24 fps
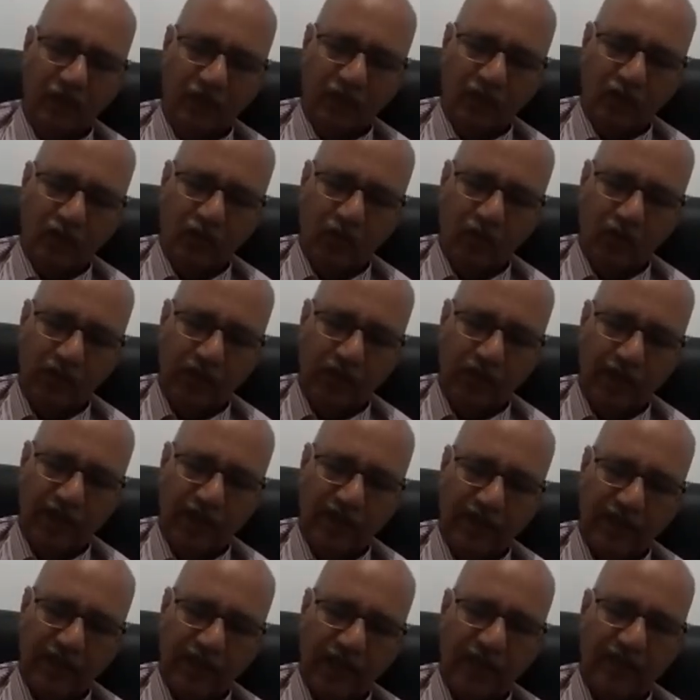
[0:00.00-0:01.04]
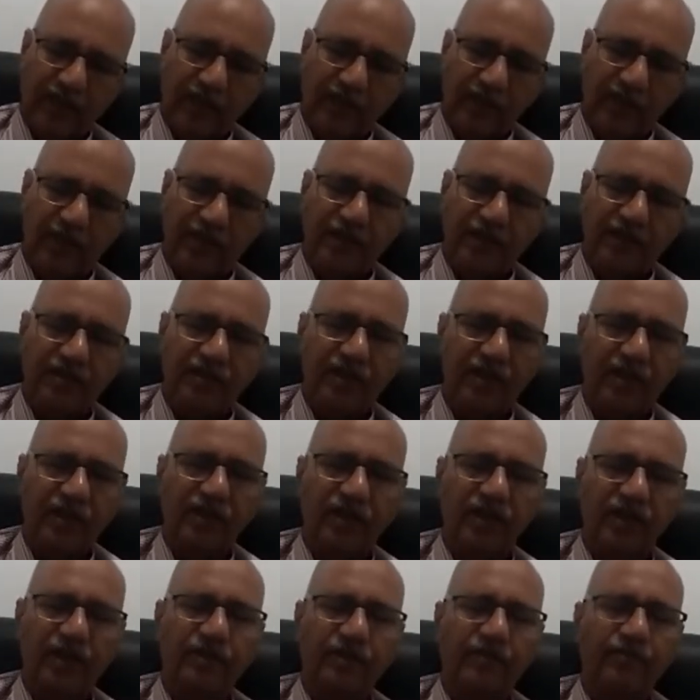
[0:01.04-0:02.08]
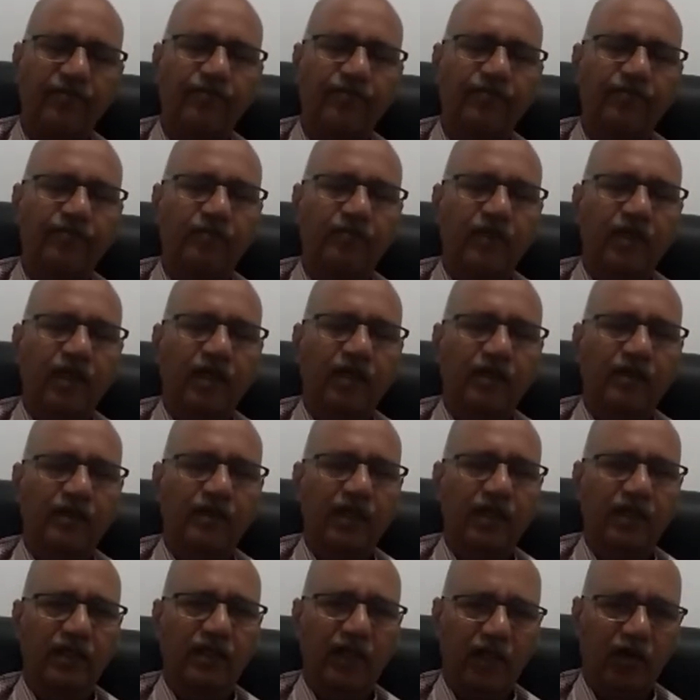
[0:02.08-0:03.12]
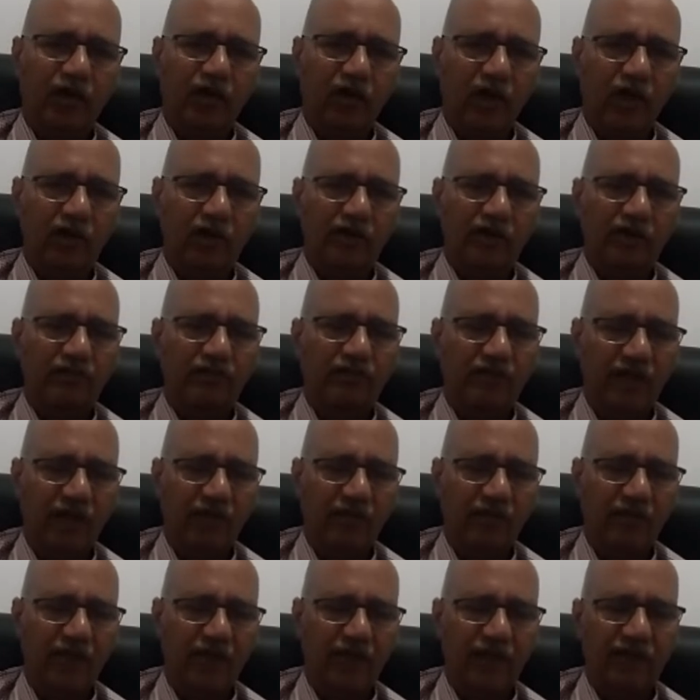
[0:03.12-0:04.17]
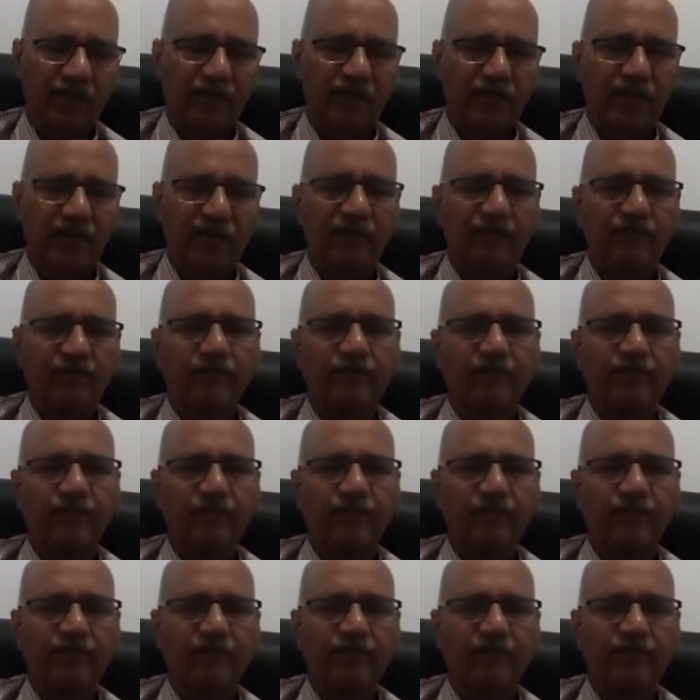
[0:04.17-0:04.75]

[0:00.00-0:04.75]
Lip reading: So they started studying the technology from the nature,